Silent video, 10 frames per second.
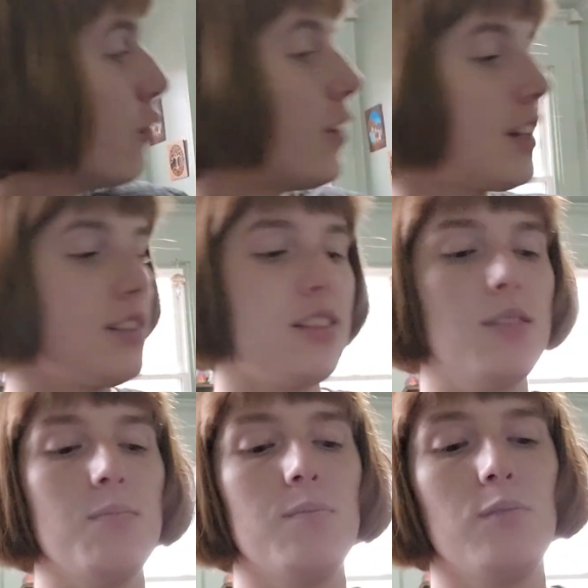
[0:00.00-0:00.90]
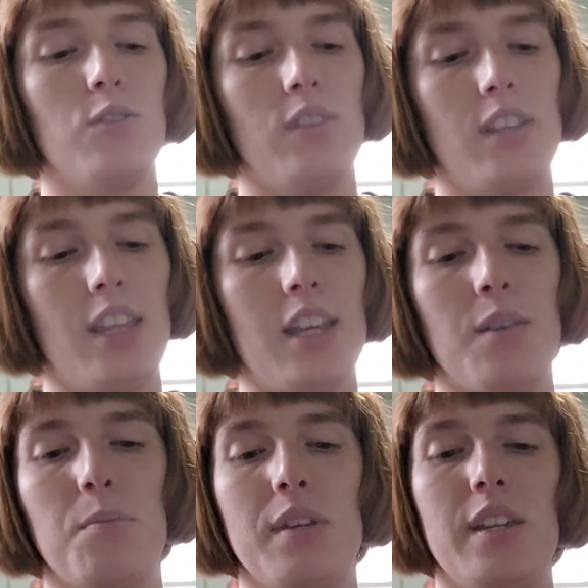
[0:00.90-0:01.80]
Fix them so that they
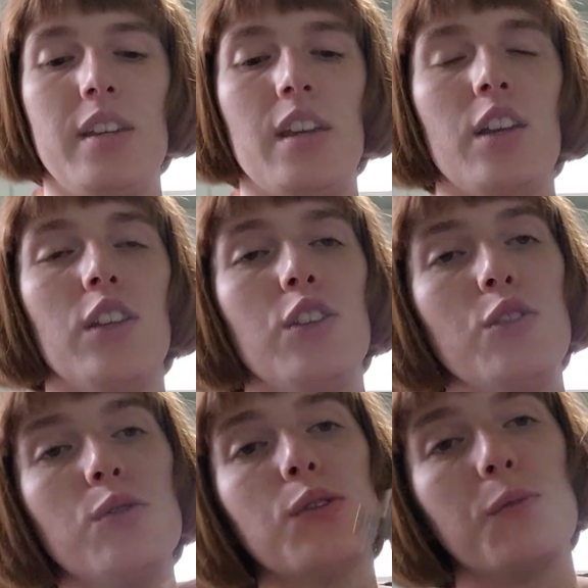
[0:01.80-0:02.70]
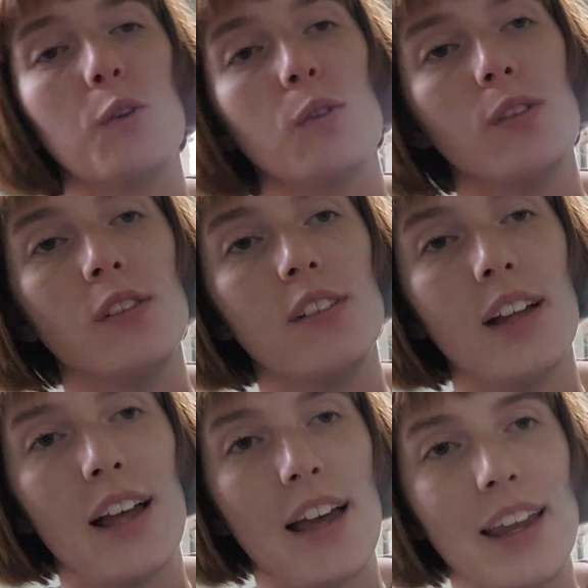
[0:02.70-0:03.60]
can be useful
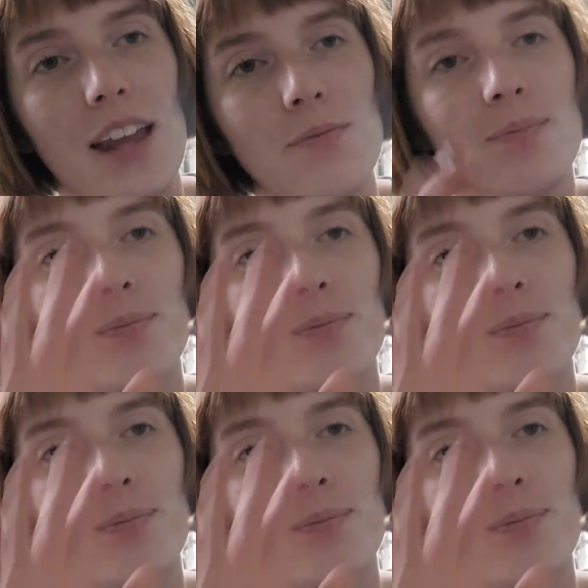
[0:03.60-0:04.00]
again.